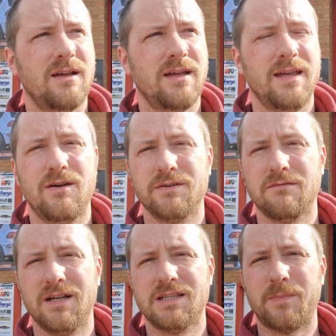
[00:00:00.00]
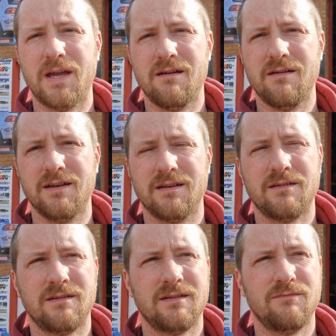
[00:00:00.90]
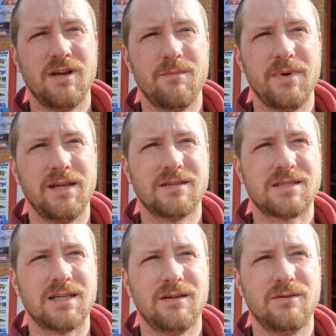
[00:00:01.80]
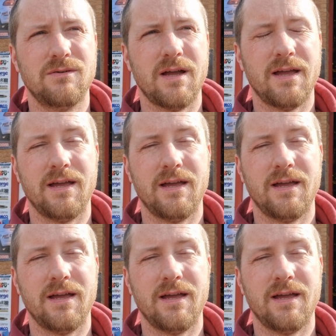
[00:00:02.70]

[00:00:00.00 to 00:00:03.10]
a Honda release bearing, the rear main seal